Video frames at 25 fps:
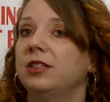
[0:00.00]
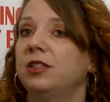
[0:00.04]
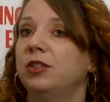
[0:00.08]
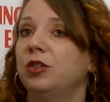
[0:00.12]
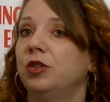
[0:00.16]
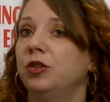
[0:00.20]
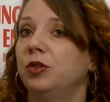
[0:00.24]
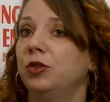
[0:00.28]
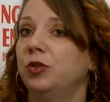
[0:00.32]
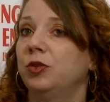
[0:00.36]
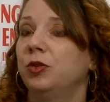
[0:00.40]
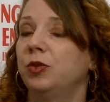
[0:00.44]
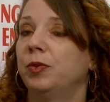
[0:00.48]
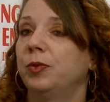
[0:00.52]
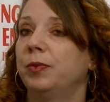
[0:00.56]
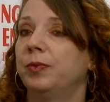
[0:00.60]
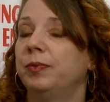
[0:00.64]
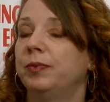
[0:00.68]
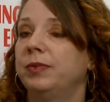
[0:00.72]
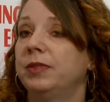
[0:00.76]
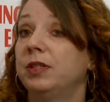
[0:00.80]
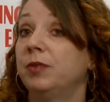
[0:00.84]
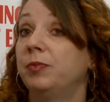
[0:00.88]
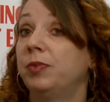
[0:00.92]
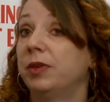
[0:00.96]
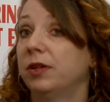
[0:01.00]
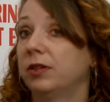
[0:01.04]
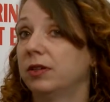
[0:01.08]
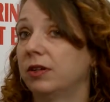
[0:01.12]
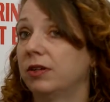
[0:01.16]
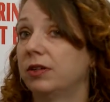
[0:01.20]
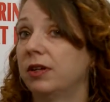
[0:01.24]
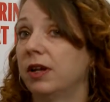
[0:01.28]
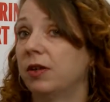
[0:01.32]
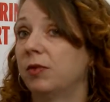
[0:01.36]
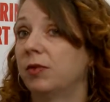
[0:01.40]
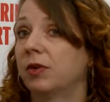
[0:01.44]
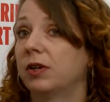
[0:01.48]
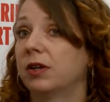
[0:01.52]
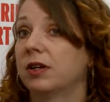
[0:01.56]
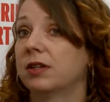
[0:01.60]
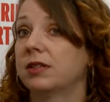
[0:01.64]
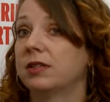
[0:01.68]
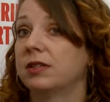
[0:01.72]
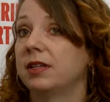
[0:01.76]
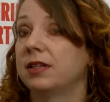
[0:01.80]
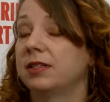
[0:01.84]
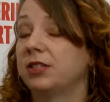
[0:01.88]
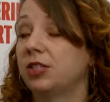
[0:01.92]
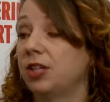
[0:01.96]
to build our
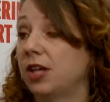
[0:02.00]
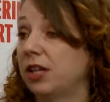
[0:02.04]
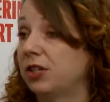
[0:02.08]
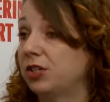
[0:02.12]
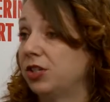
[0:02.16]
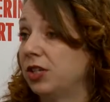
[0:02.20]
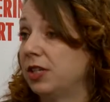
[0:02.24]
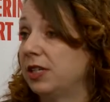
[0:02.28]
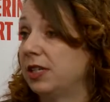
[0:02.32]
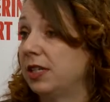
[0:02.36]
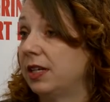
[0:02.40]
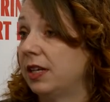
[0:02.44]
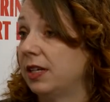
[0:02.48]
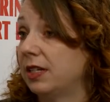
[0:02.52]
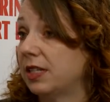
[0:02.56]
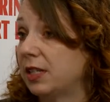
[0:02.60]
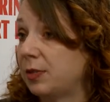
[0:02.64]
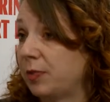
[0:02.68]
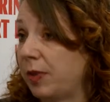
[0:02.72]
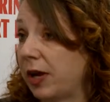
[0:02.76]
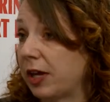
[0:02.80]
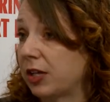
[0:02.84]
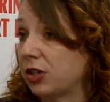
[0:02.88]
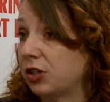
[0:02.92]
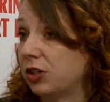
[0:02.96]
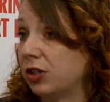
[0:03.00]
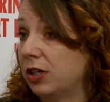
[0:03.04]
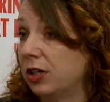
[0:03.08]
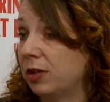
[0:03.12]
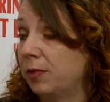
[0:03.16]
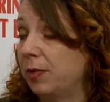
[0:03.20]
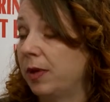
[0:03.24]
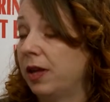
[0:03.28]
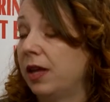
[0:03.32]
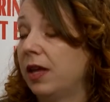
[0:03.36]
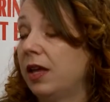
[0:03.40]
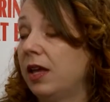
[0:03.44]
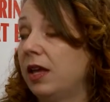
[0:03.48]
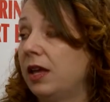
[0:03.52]
networks. It's challenging to get spectrum.